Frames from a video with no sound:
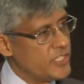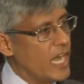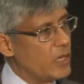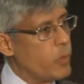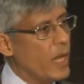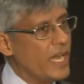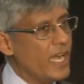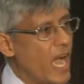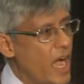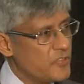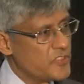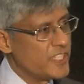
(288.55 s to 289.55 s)
at one and a
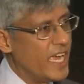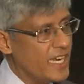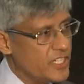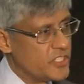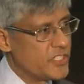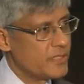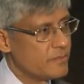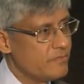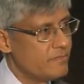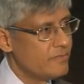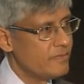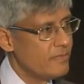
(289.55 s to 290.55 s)
half cents,
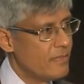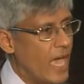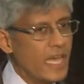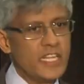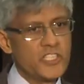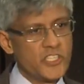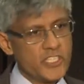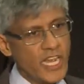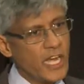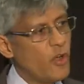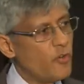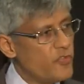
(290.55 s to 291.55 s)
and
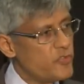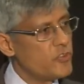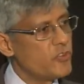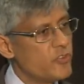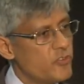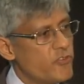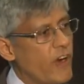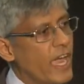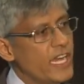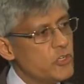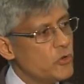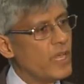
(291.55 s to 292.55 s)
instead of
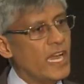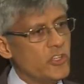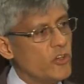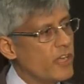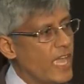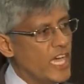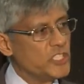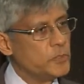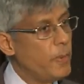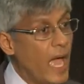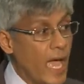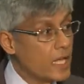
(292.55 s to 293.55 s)
trying to get your cash
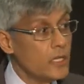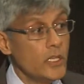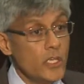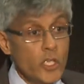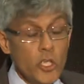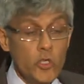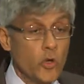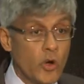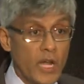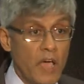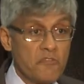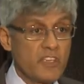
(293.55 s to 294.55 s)
back, you
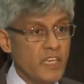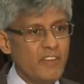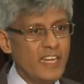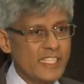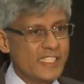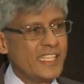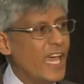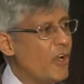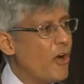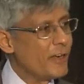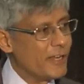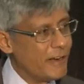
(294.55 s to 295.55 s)
could have given a sell
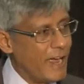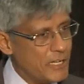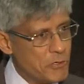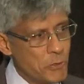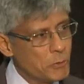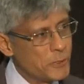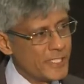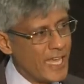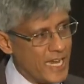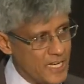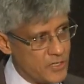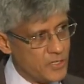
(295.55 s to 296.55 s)
order at 2
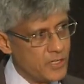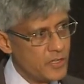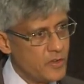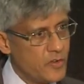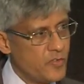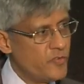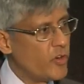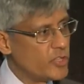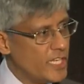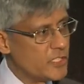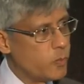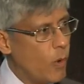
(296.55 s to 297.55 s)
cents for
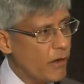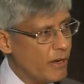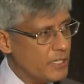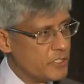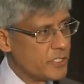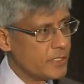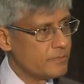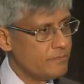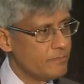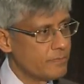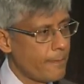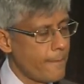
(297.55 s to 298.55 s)
these warrants.
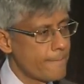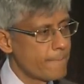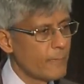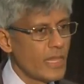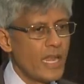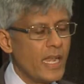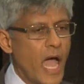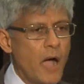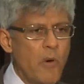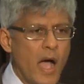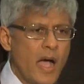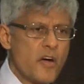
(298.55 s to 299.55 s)

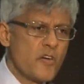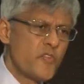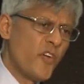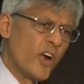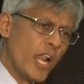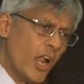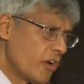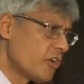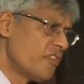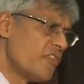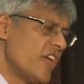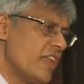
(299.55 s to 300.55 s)
Now, for a lot
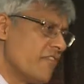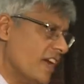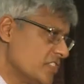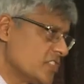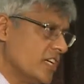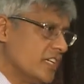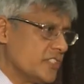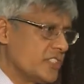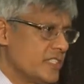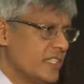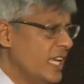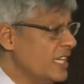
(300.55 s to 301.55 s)
of
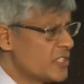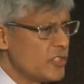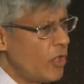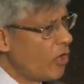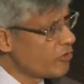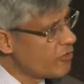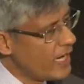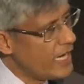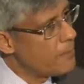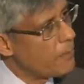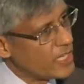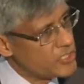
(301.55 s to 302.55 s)
investors, there's not
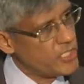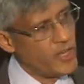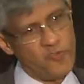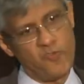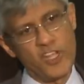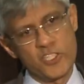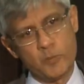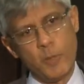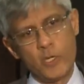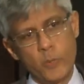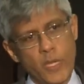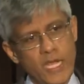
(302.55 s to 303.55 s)
really much difference
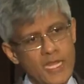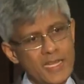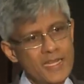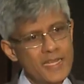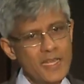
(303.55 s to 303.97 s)
between